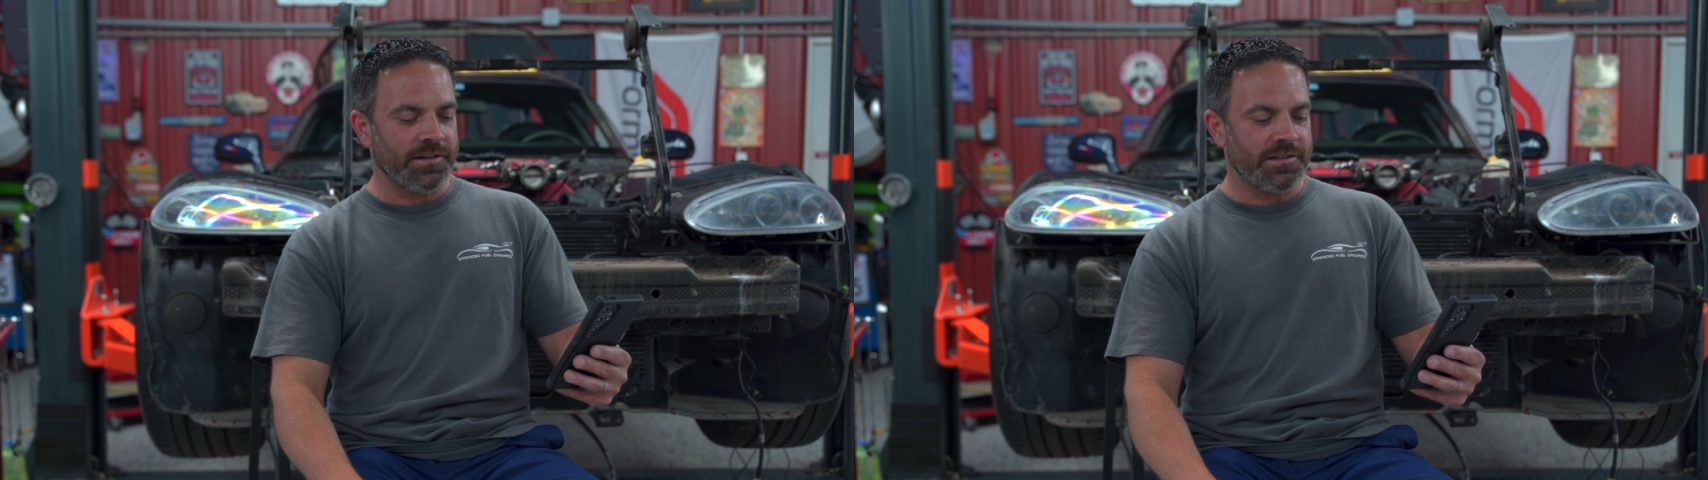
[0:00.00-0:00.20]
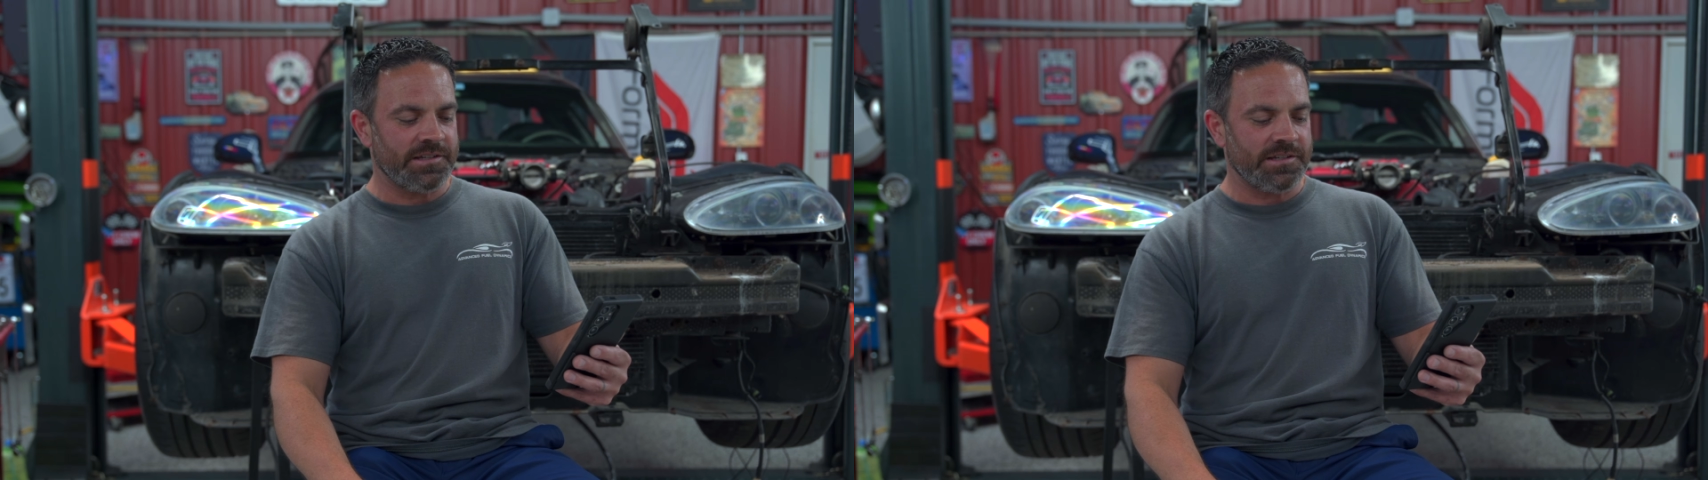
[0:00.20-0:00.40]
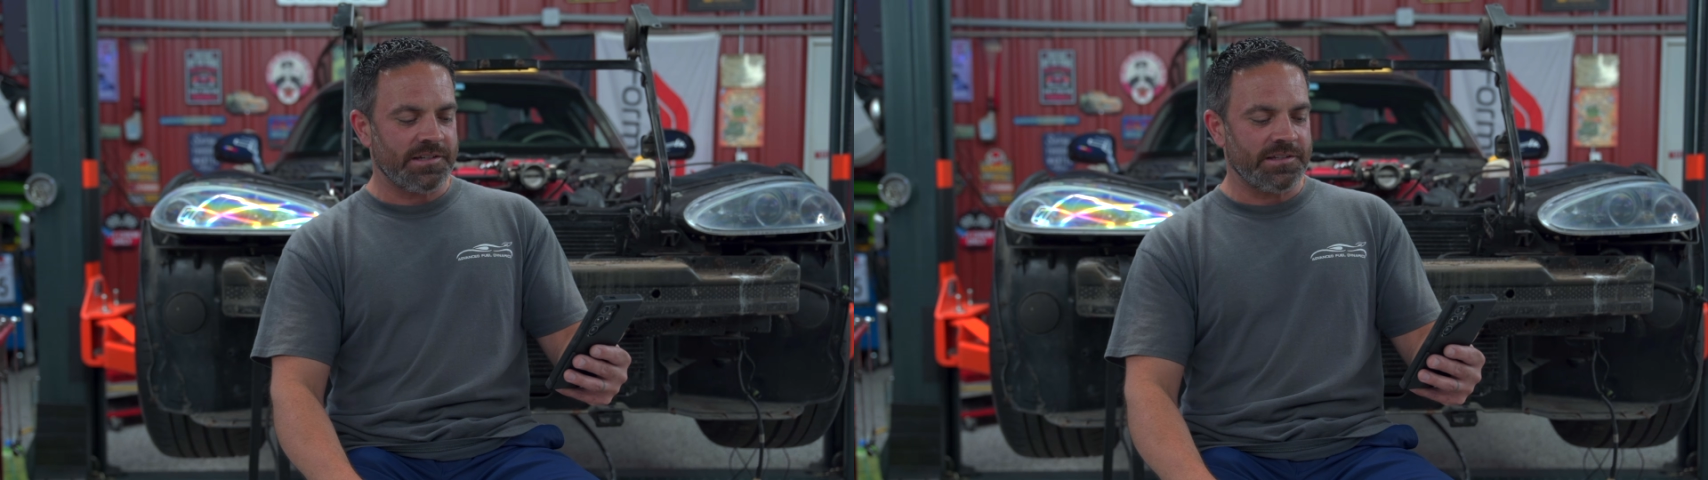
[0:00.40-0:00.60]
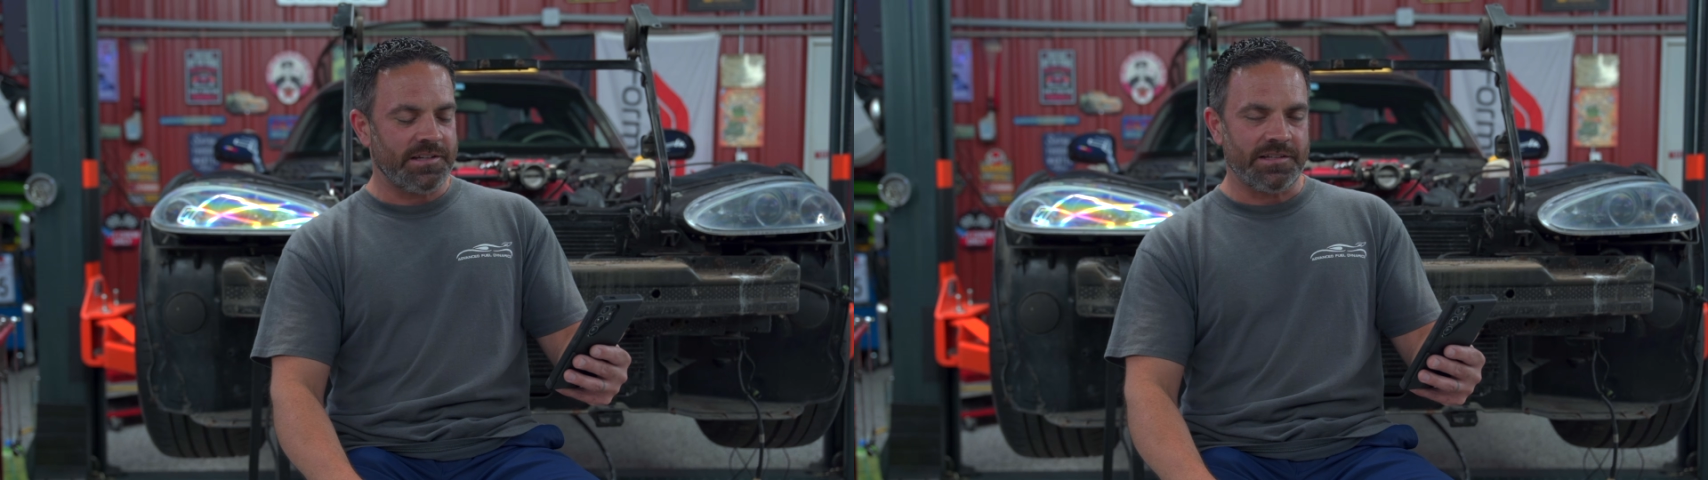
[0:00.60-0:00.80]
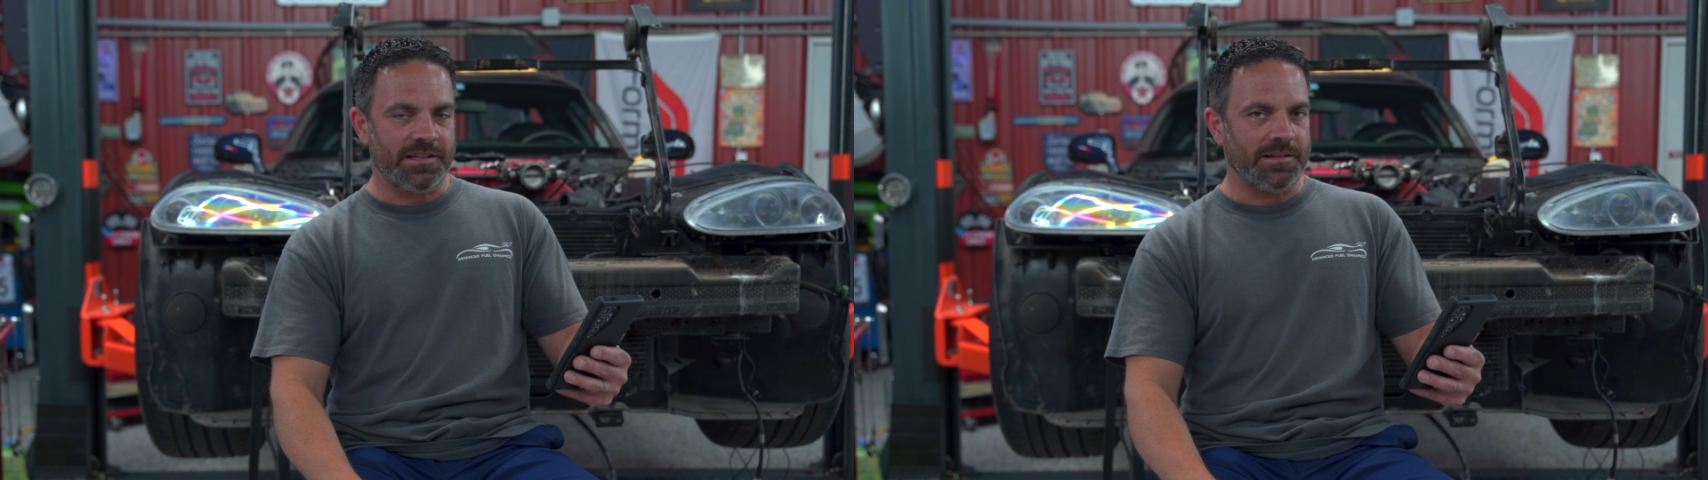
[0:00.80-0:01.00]

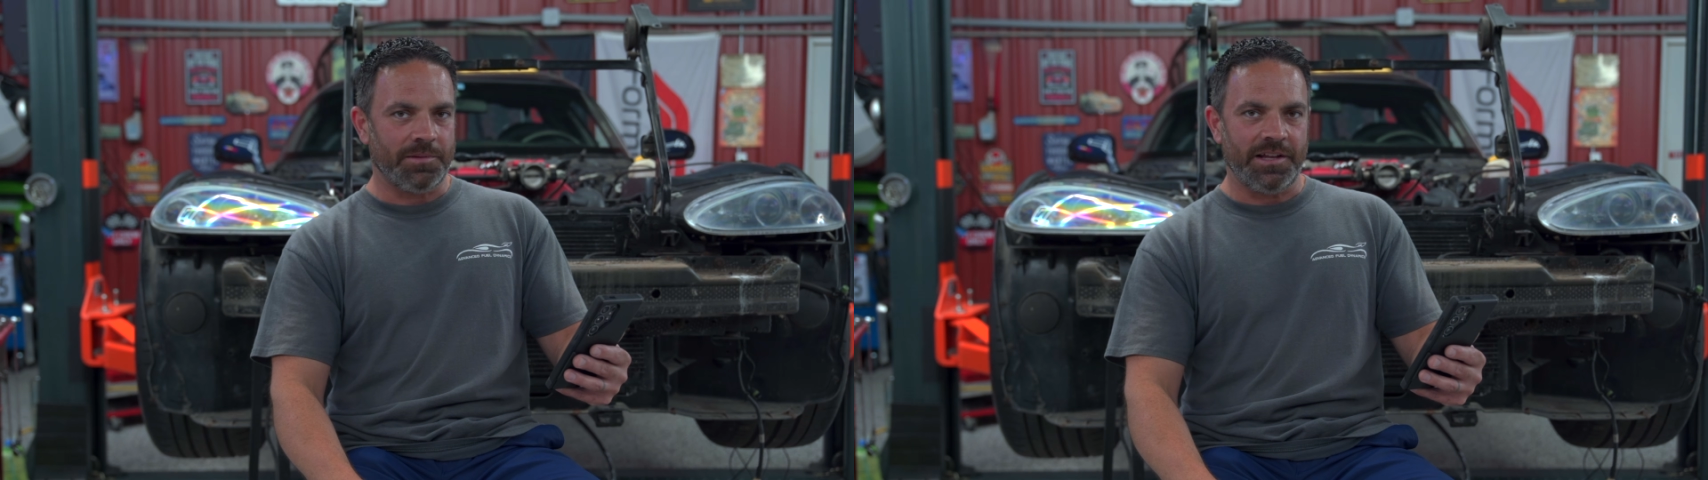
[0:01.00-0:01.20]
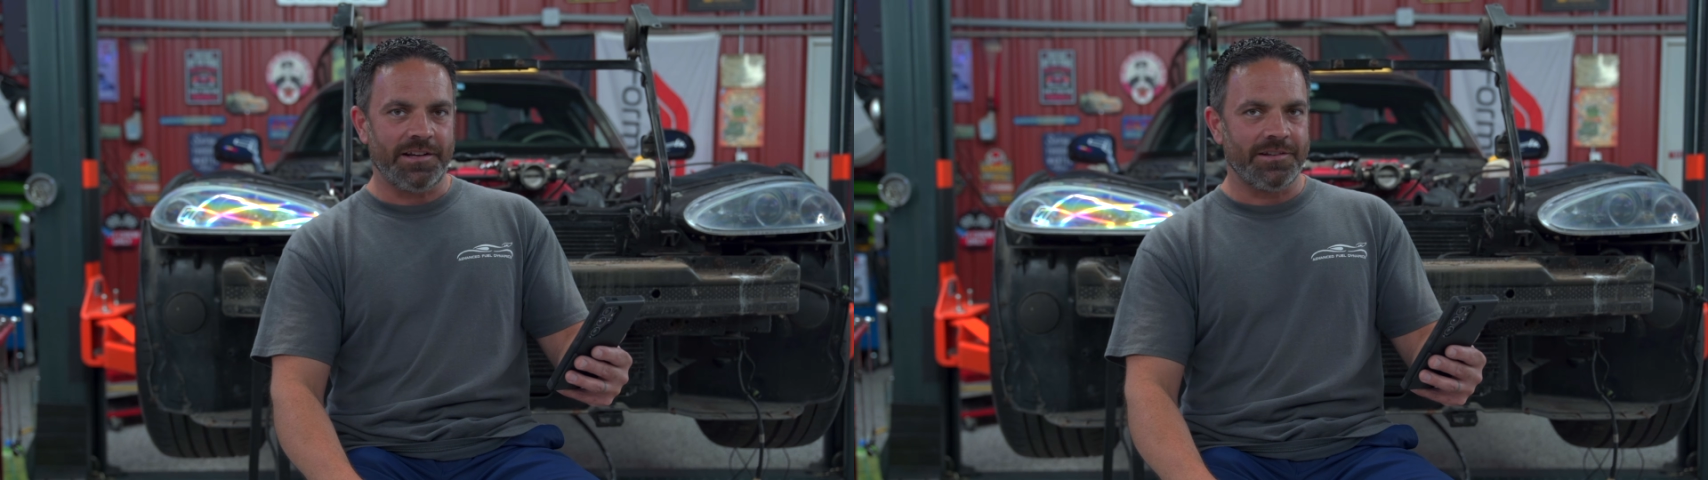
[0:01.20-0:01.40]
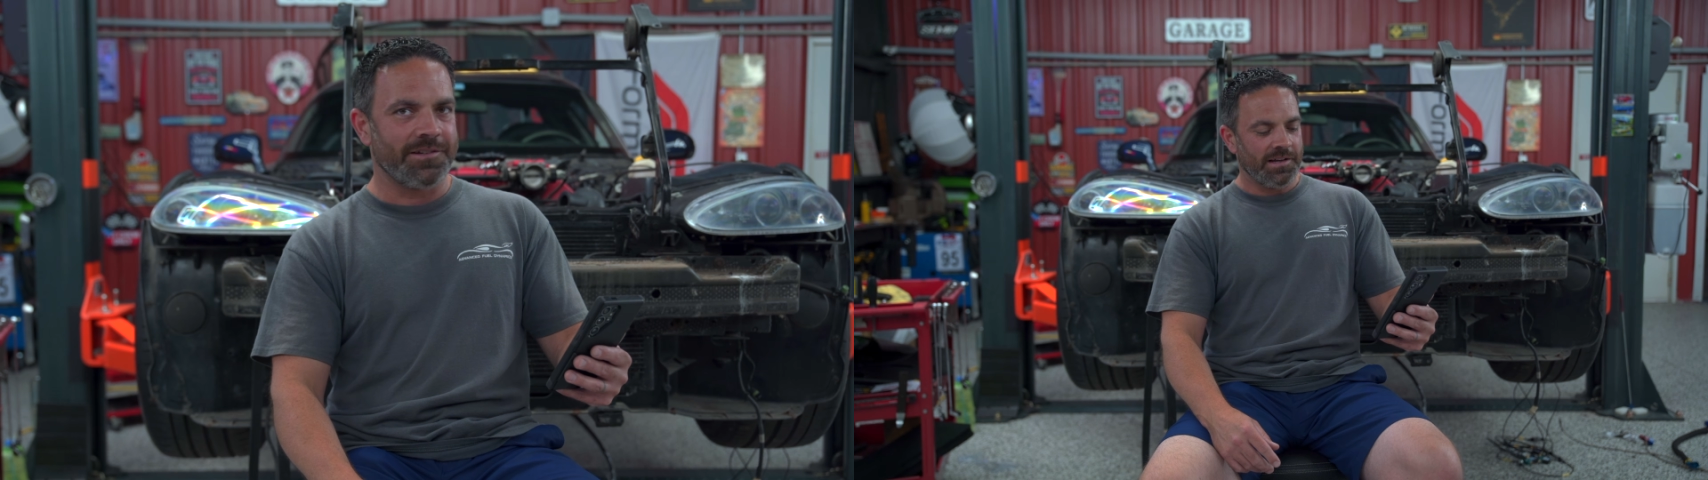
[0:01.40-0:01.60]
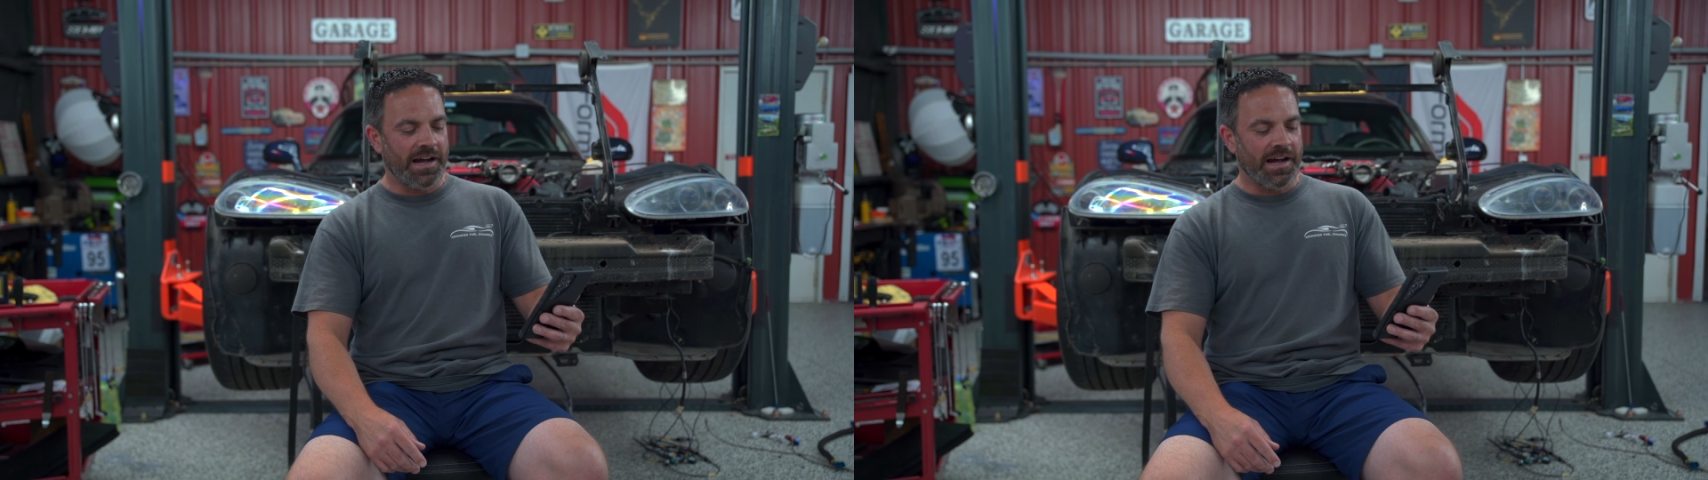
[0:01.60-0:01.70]
consistencies in the blend.